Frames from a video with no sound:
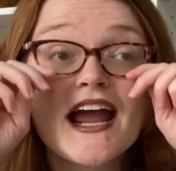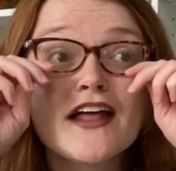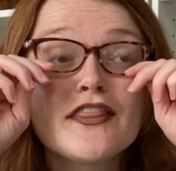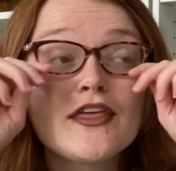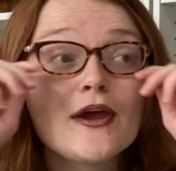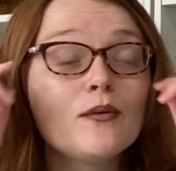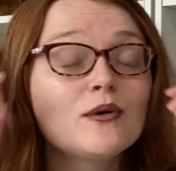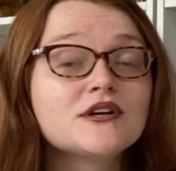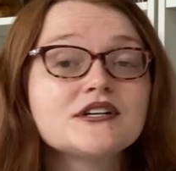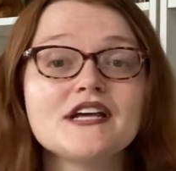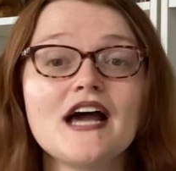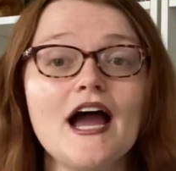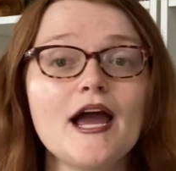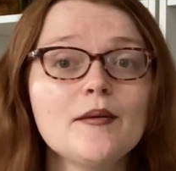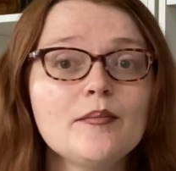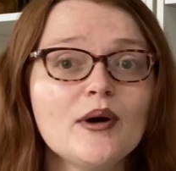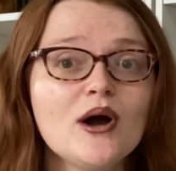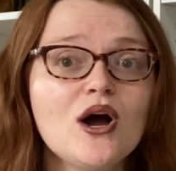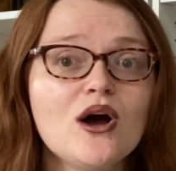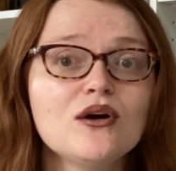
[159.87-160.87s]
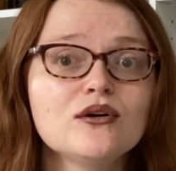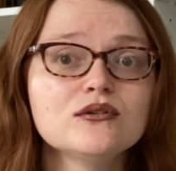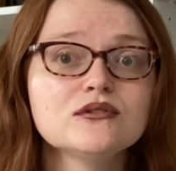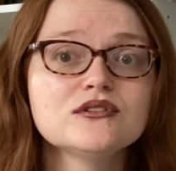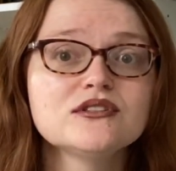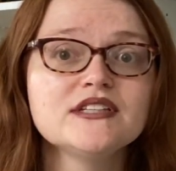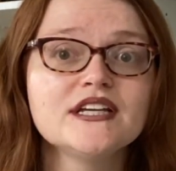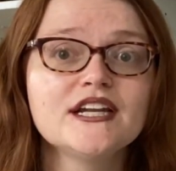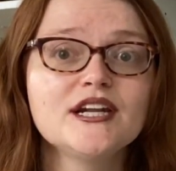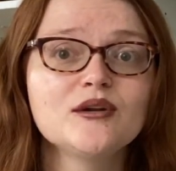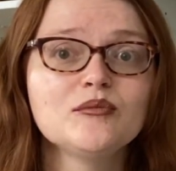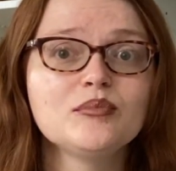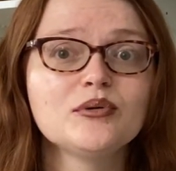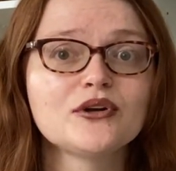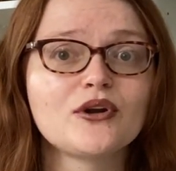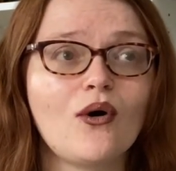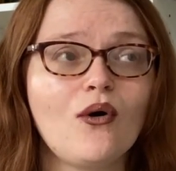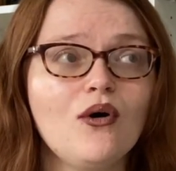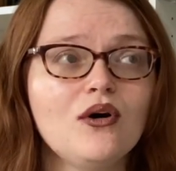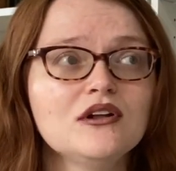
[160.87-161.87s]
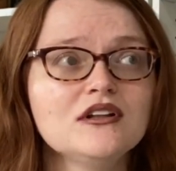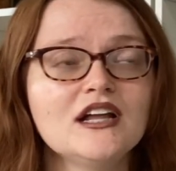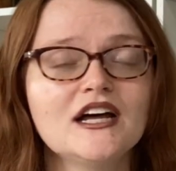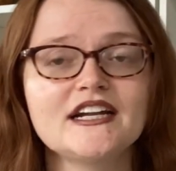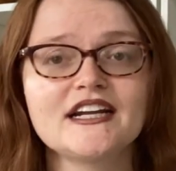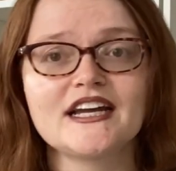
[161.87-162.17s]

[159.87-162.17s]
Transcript: There were typos. They didn't put a whole lot